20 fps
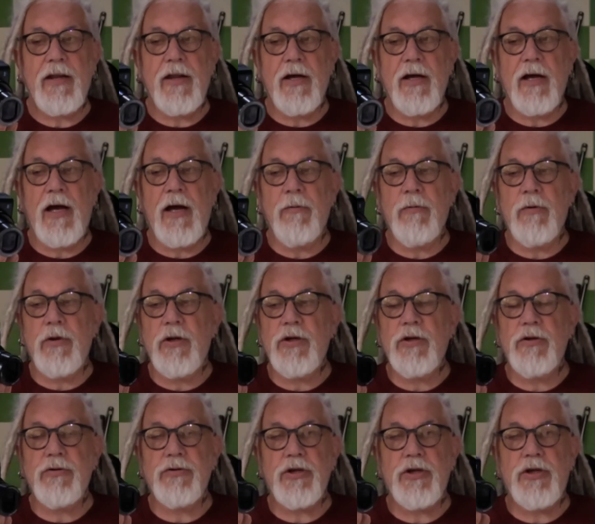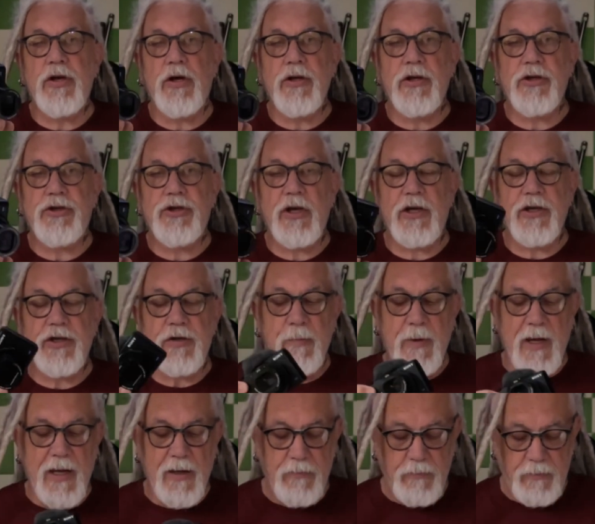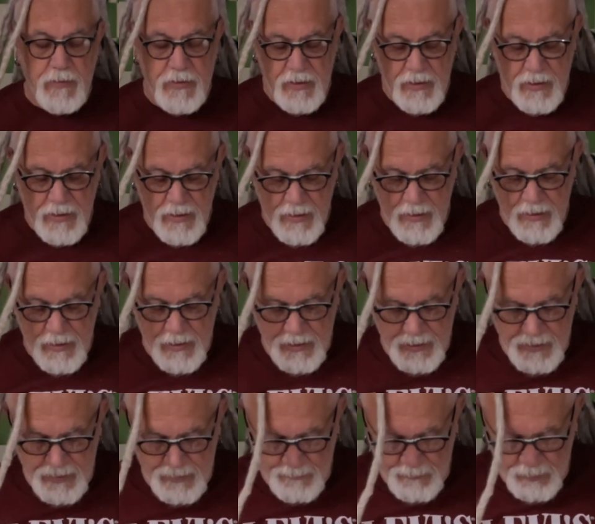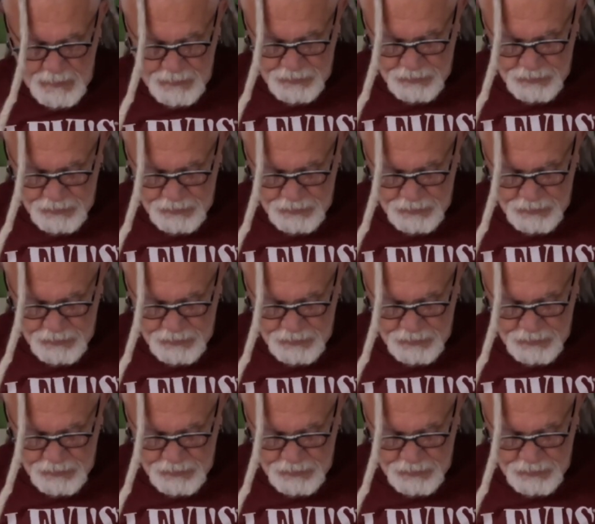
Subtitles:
that I'm going to use it on a chest mount and I'm not